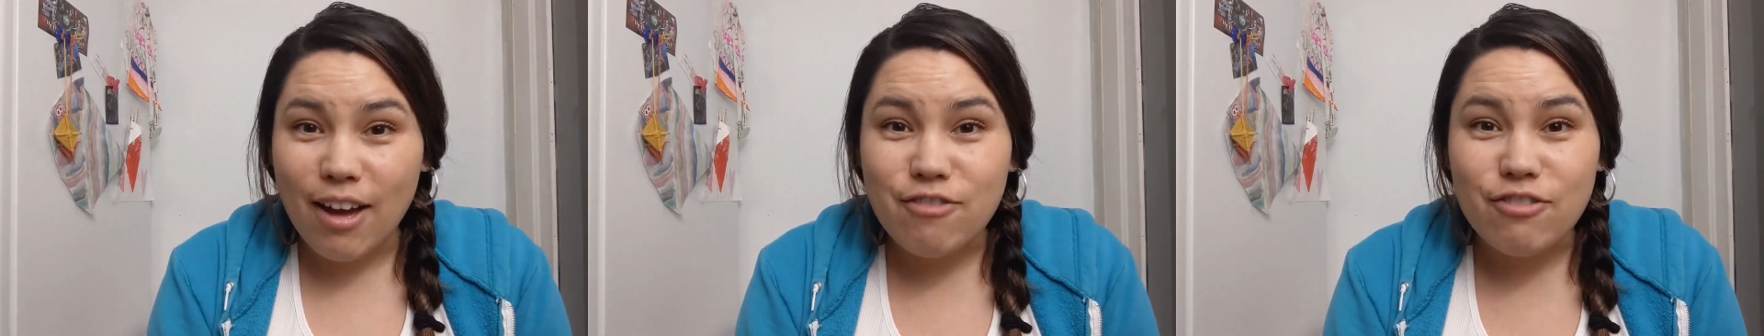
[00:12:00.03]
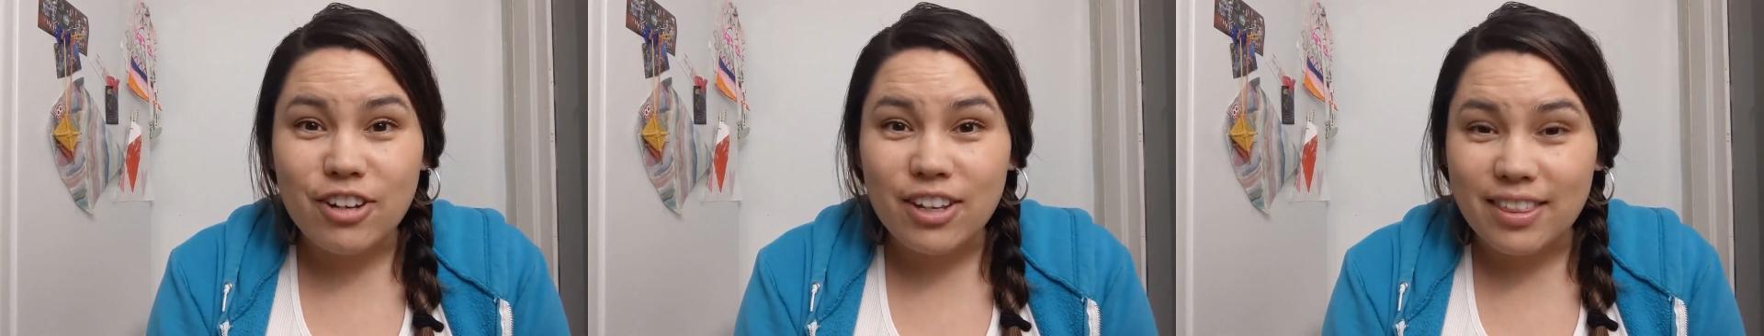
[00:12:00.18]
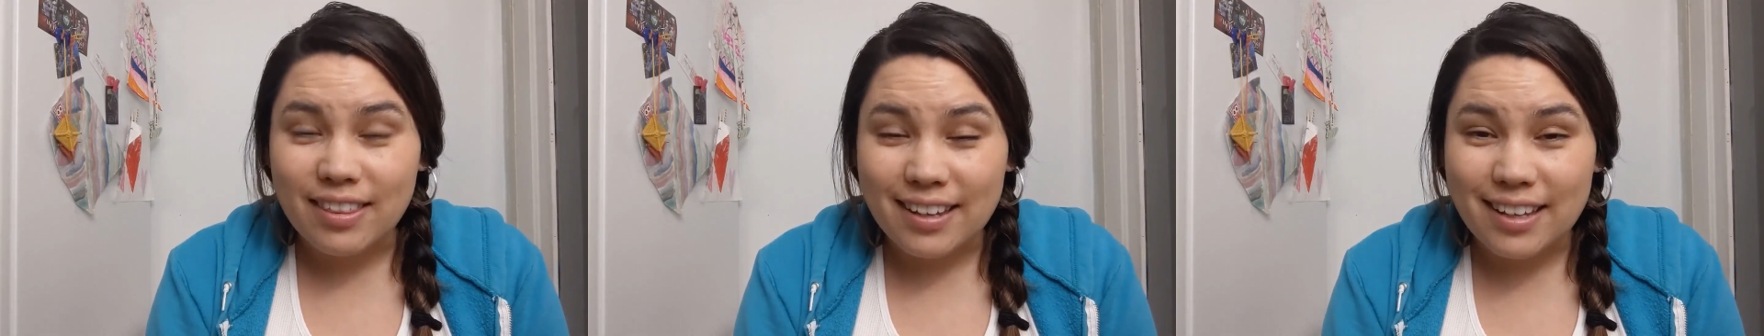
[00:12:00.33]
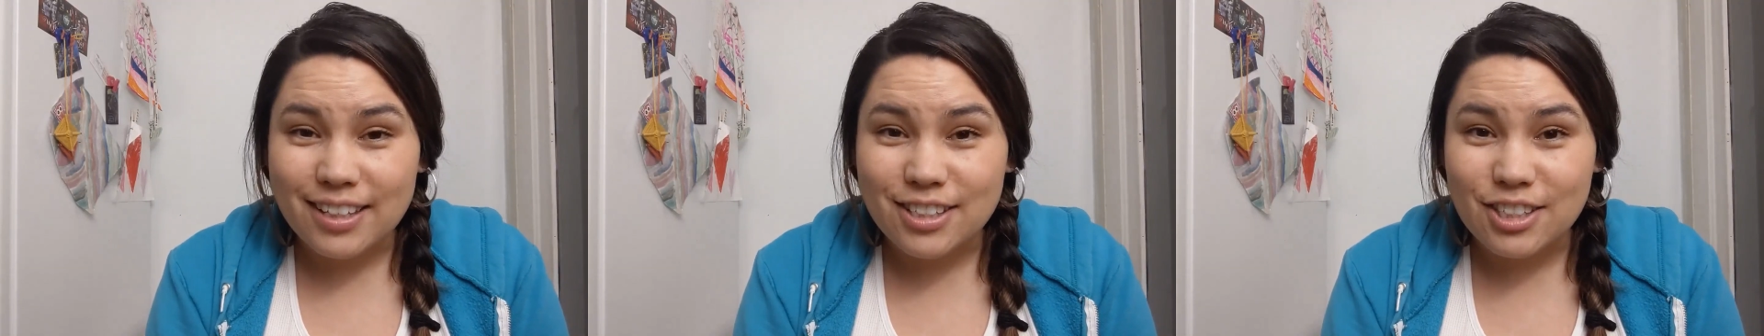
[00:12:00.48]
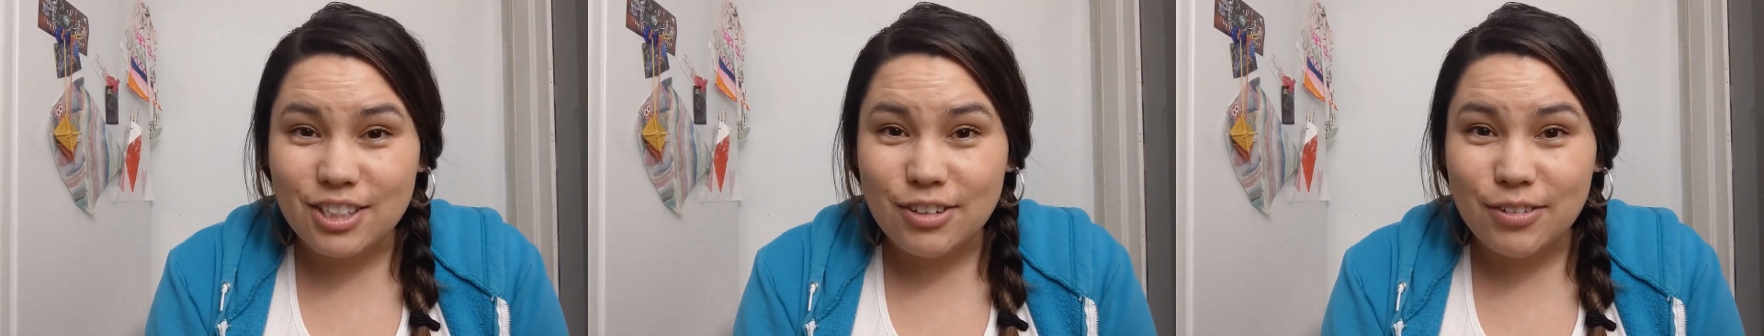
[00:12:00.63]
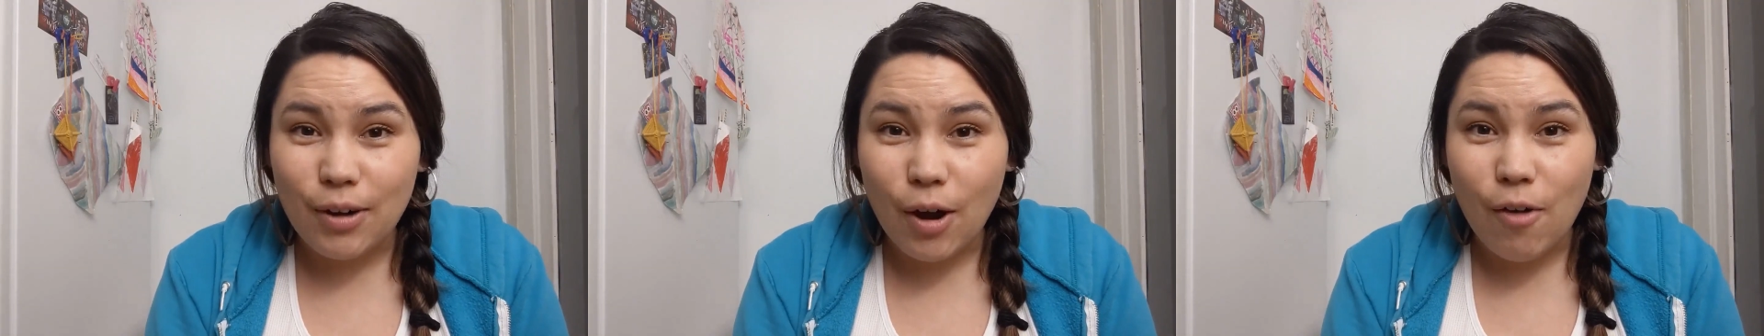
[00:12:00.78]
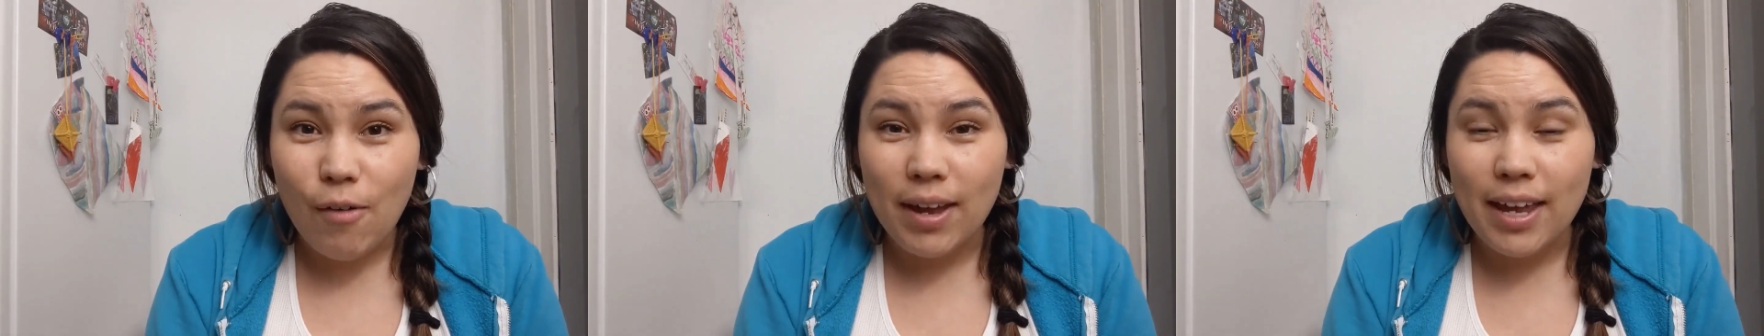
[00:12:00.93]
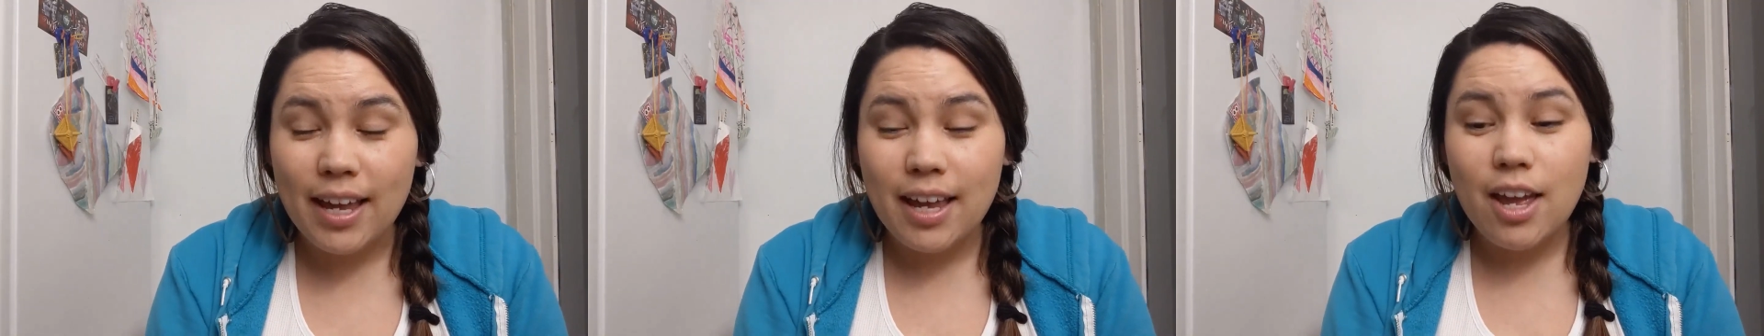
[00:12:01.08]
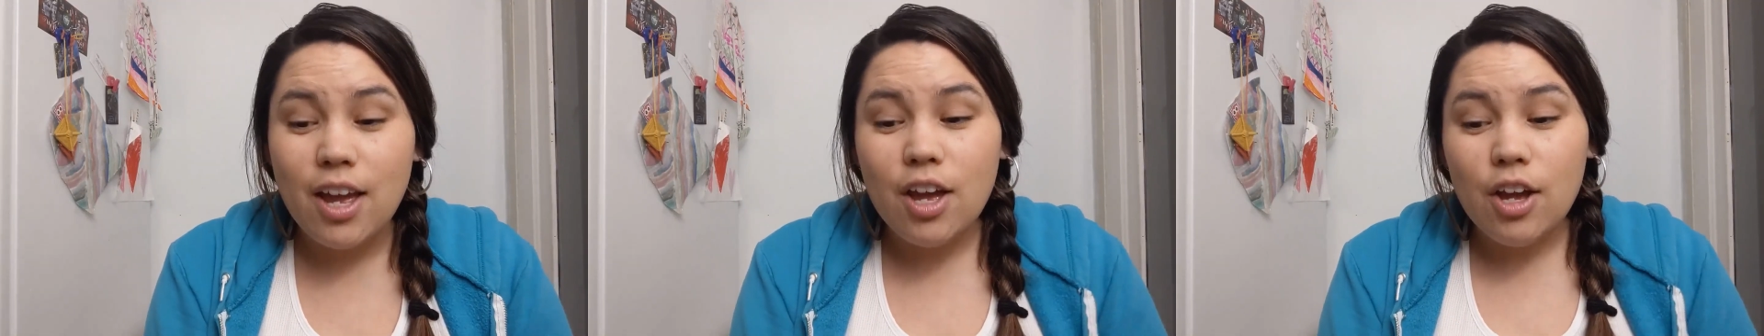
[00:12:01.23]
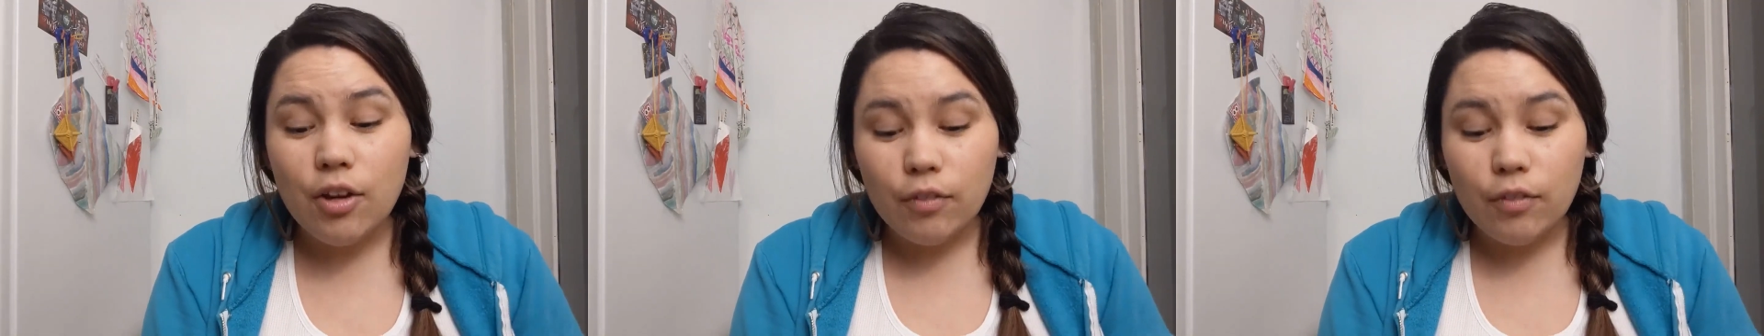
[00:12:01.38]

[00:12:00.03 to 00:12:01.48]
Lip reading: everything is growing.